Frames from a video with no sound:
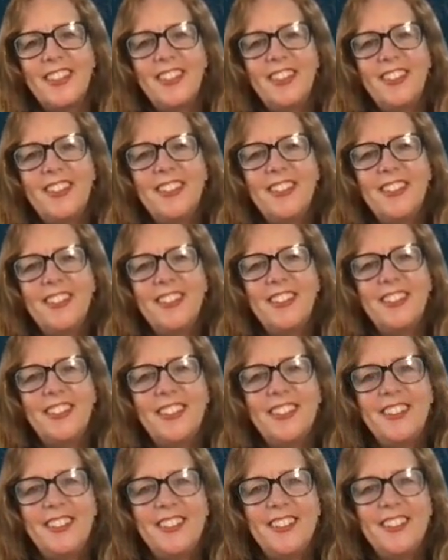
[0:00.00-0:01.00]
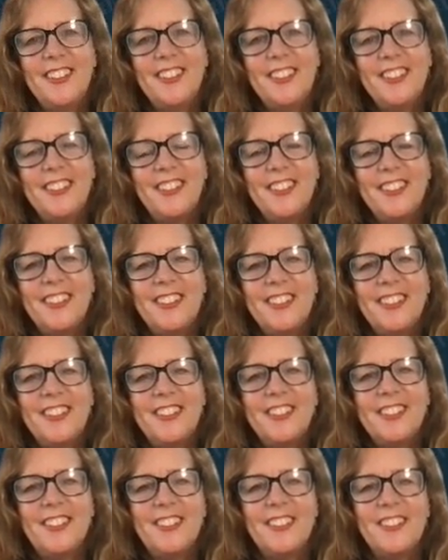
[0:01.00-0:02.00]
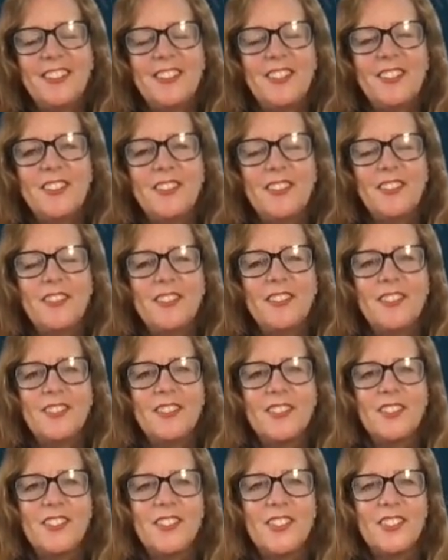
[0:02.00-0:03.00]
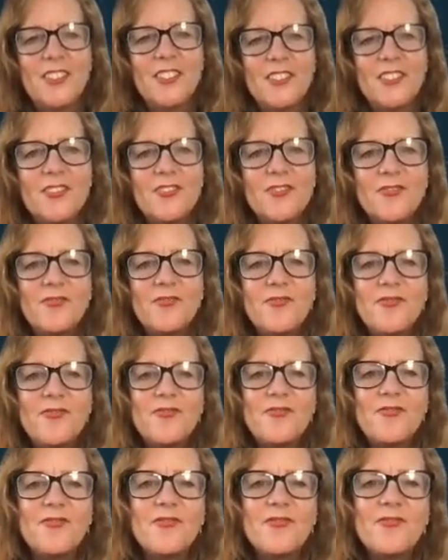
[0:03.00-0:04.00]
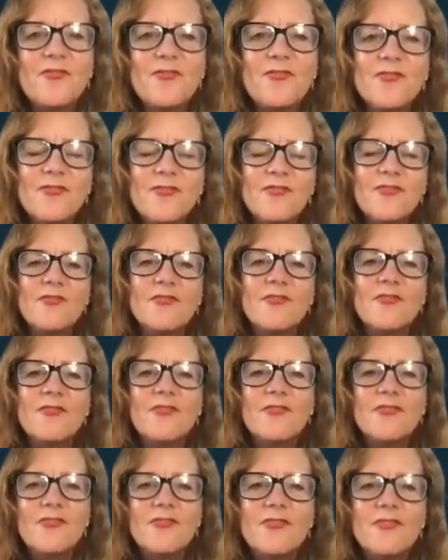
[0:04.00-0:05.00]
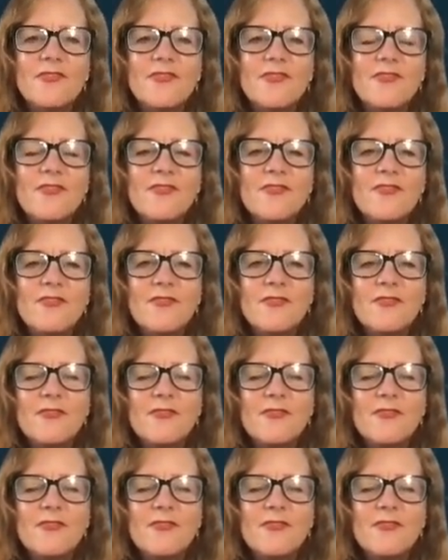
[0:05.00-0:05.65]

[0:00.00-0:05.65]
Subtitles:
(not speaking)